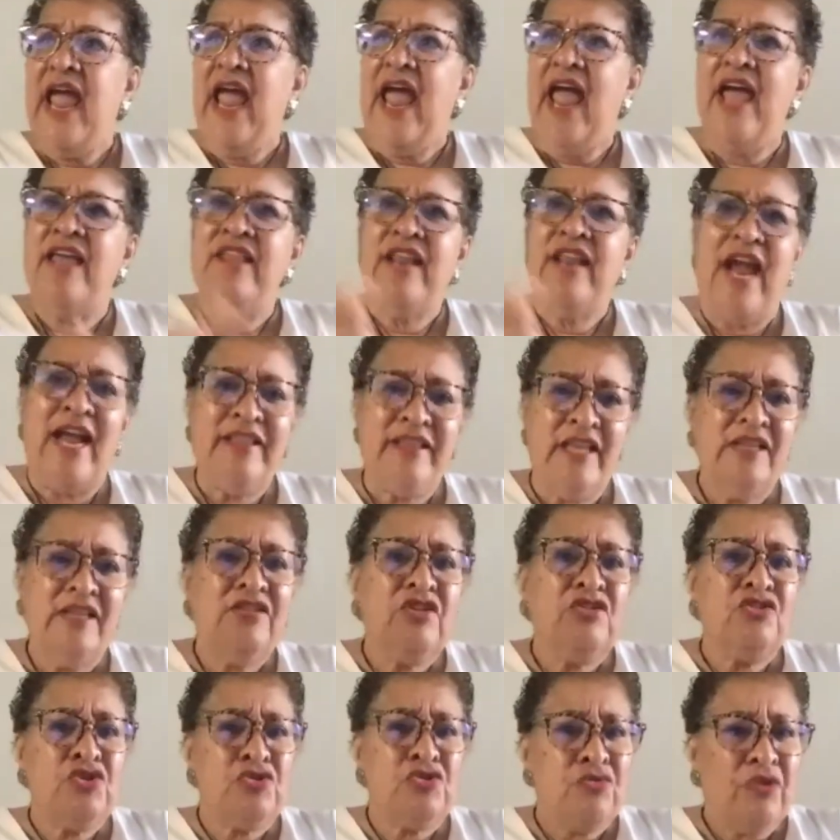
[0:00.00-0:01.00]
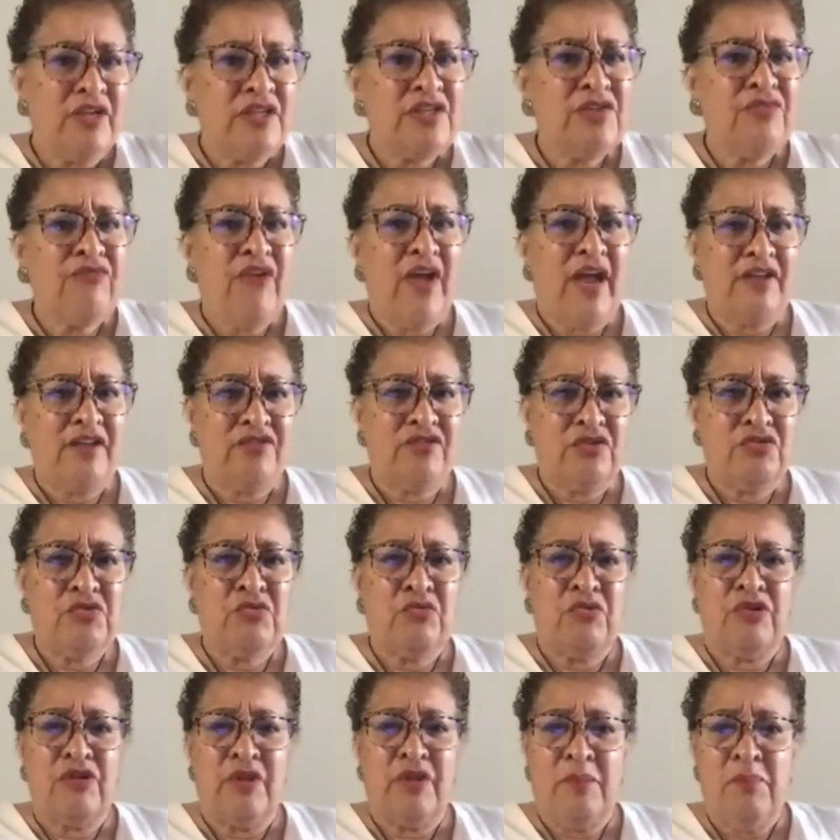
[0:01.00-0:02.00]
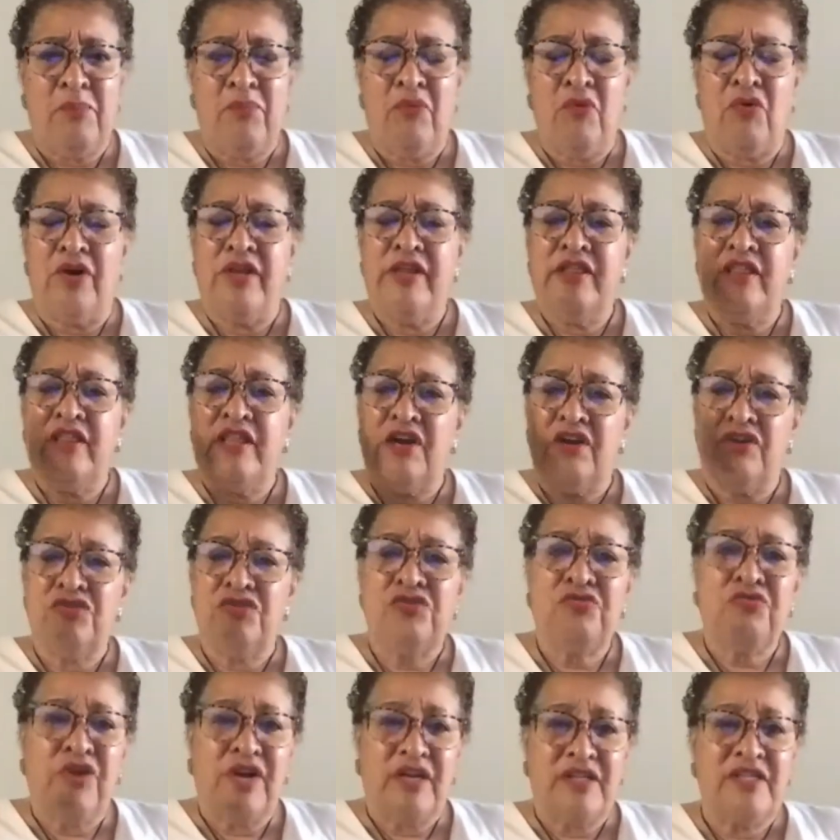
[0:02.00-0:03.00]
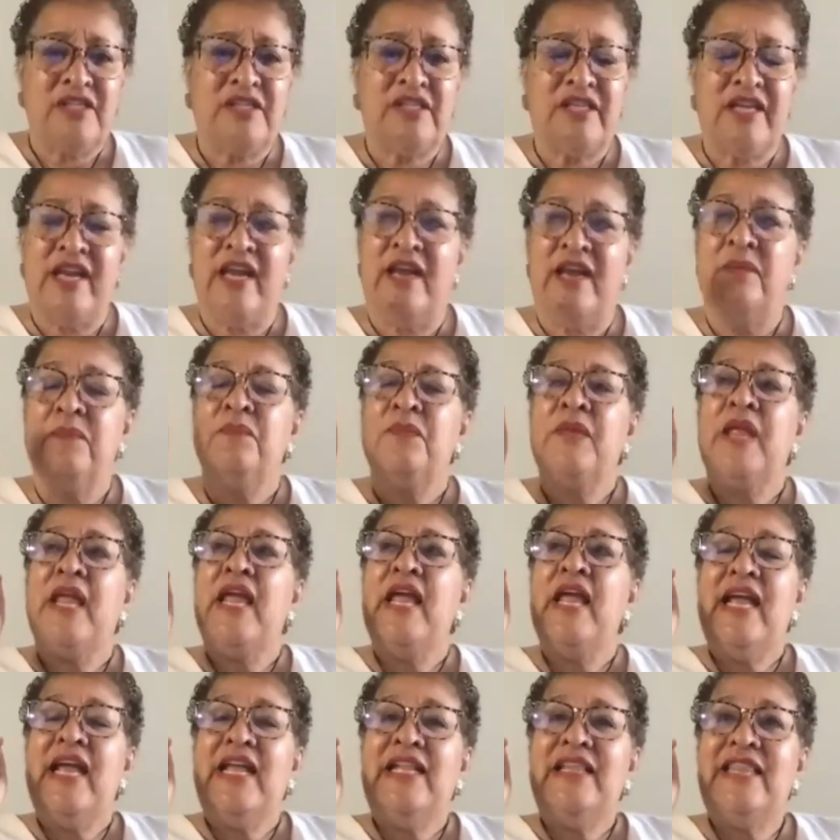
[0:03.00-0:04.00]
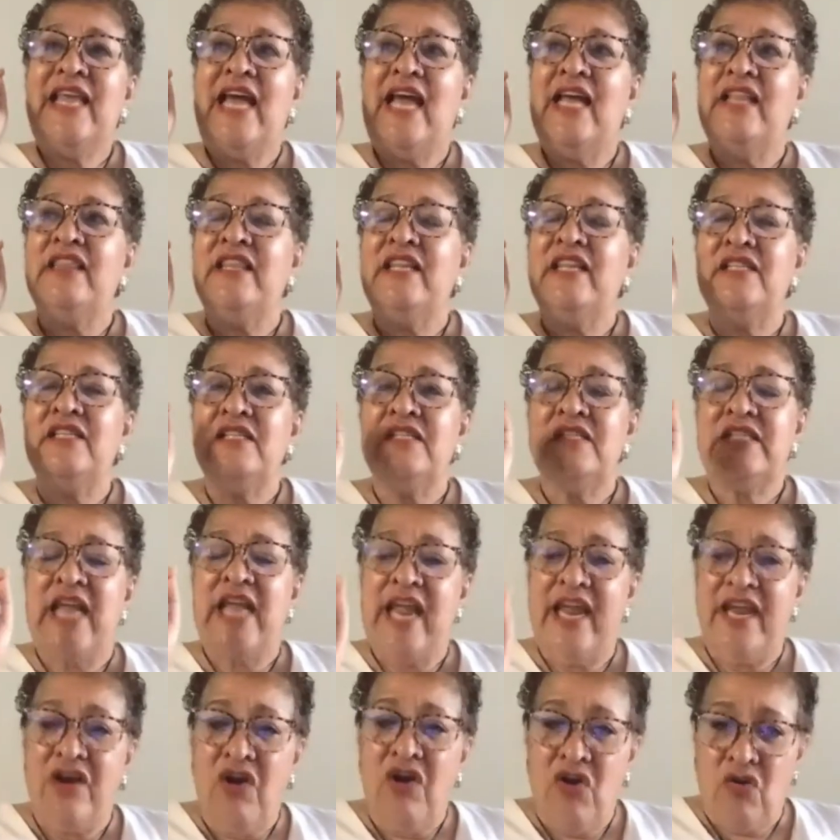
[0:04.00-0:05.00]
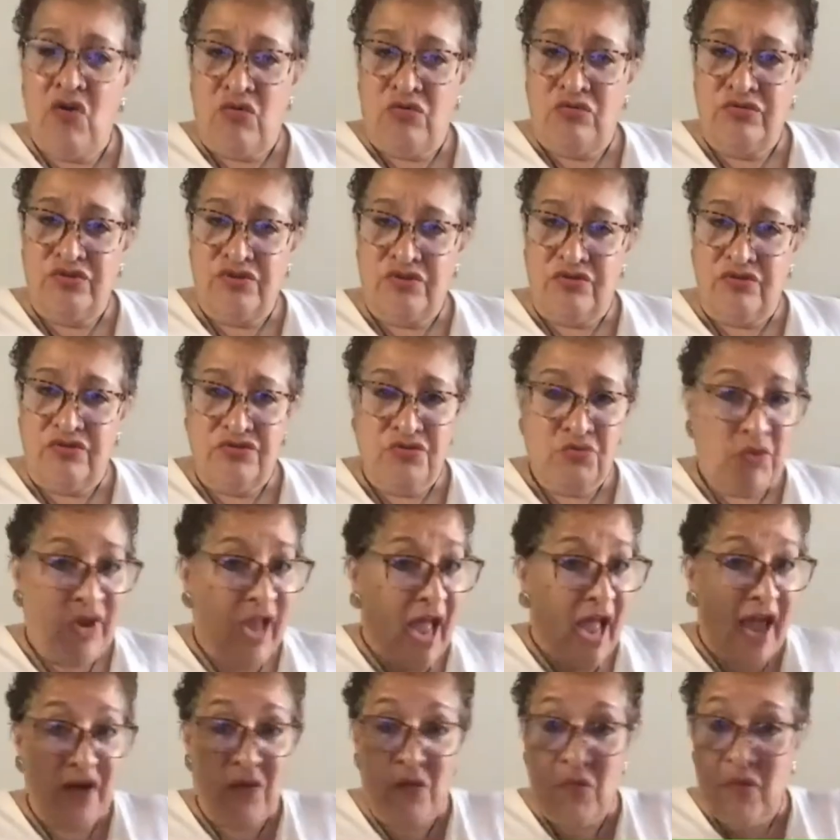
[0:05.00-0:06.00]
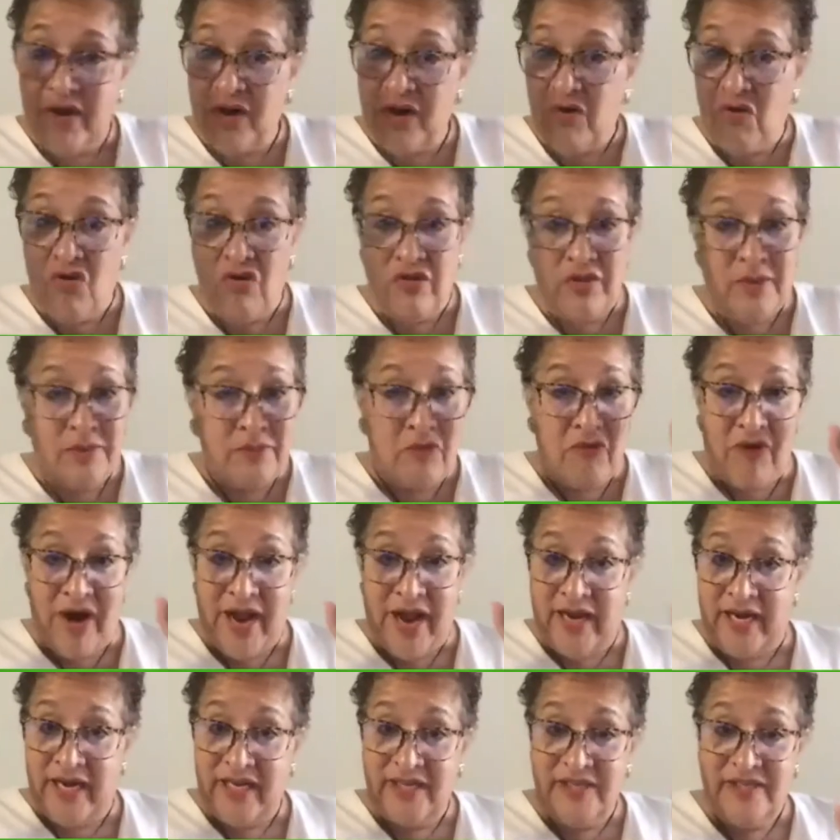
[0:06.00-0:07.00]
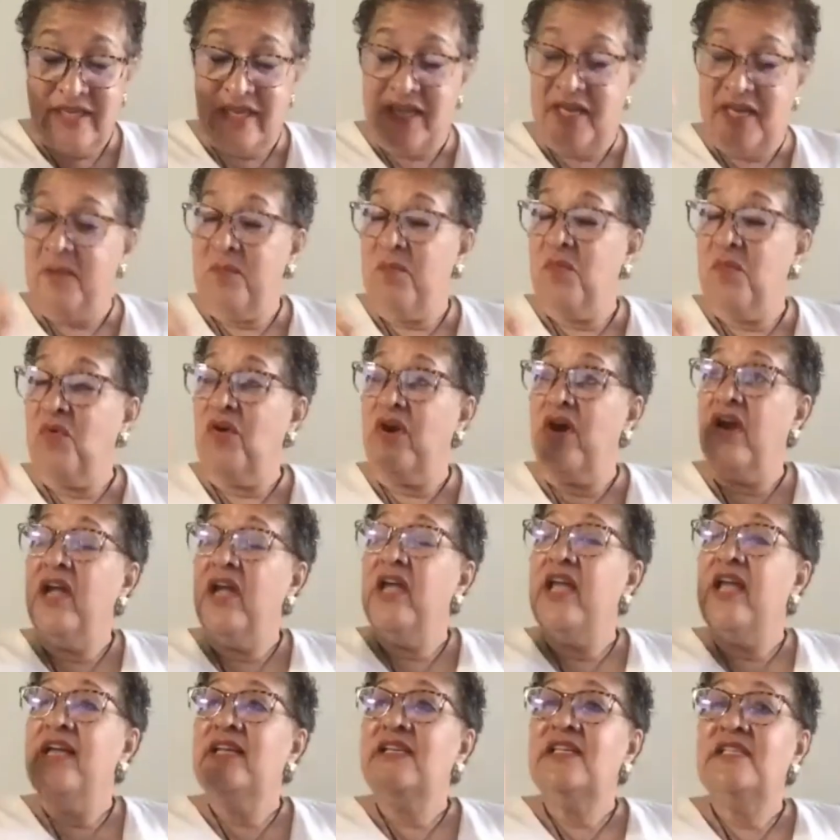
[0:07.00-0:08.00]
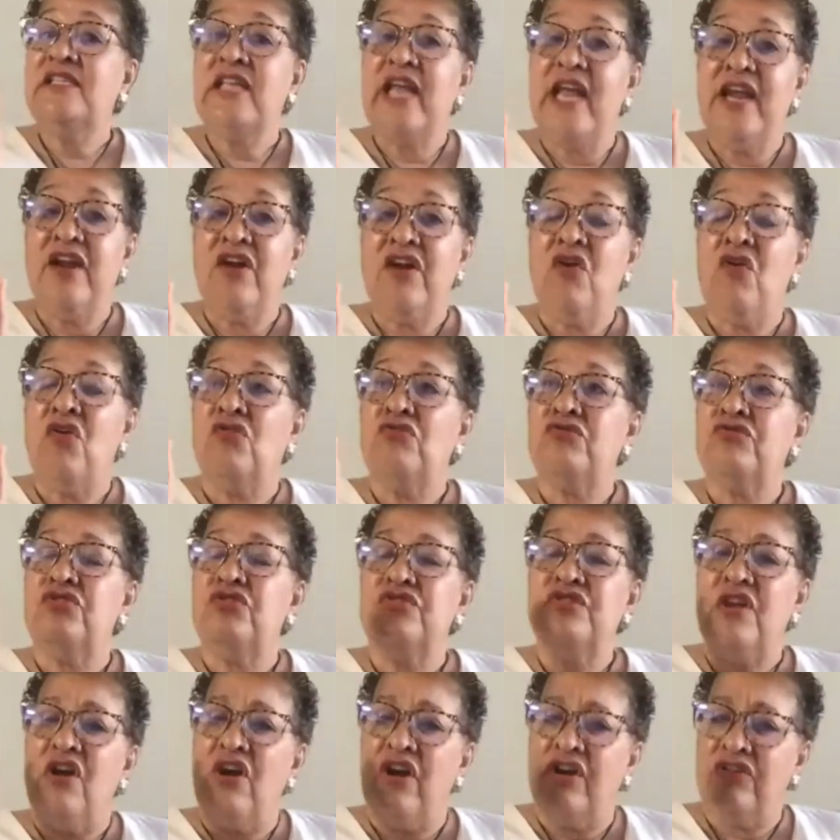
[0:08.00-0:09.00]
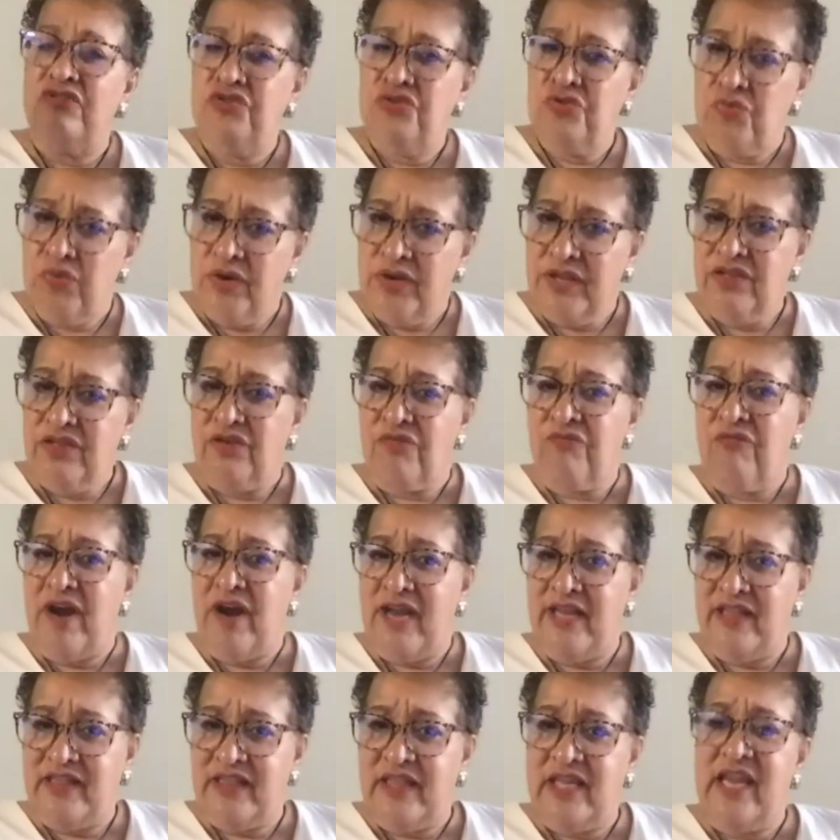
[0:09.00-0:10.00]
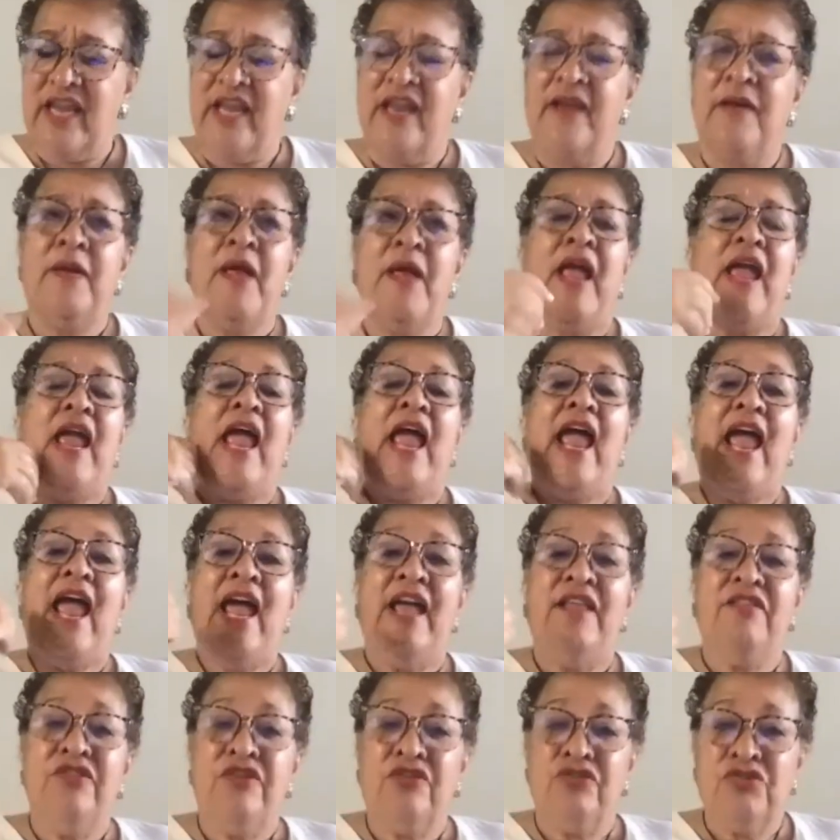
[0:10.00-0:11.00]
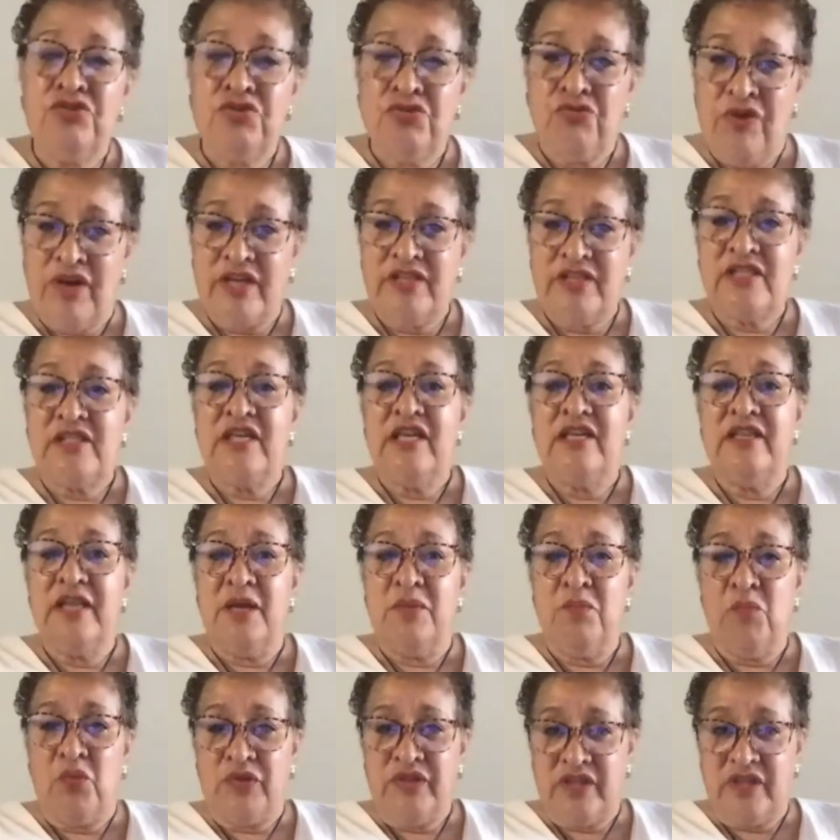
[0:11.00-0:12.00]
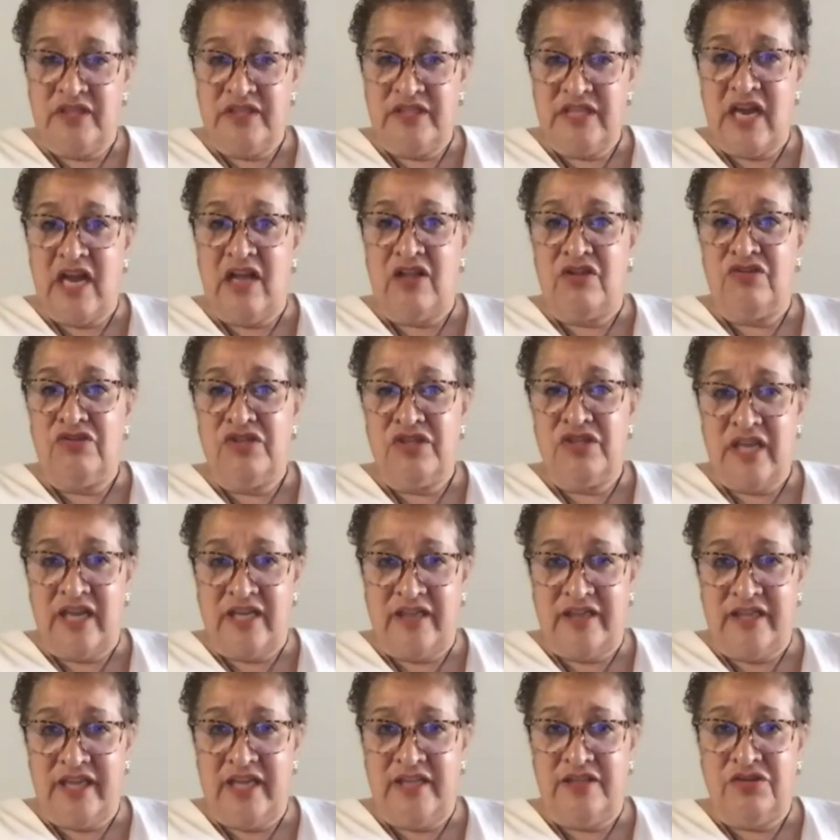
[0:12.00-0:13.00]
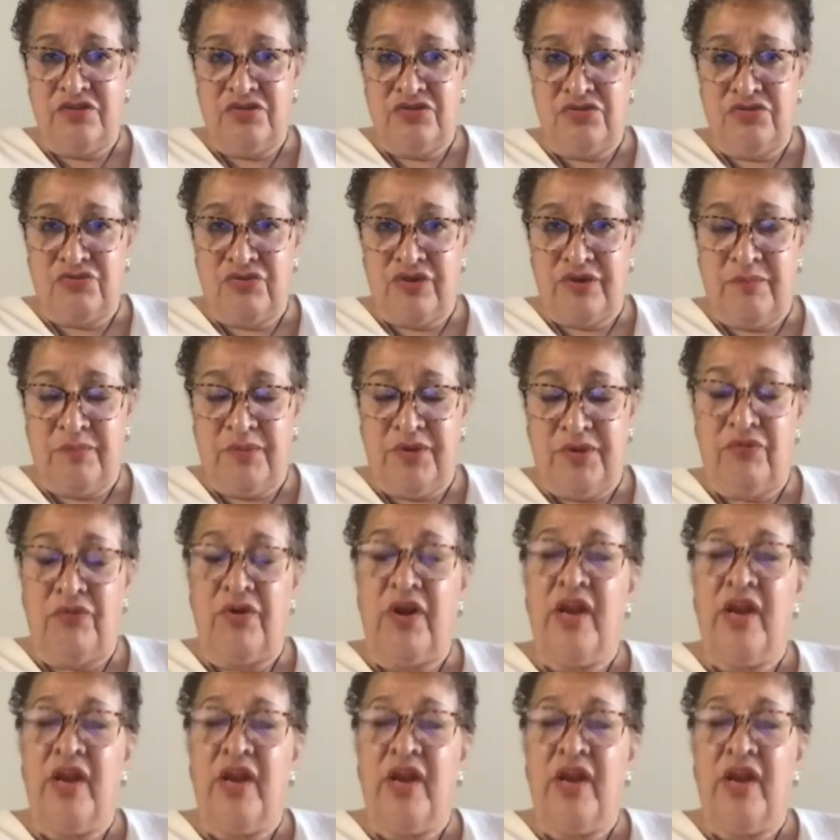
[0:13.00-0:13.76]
And I think the trust factor is real important. They're trusting that the stakeholders, I don't want to call them grannies anymore, stakeholders are doing the right thing, and they're trusting them with the dollars that they distribute.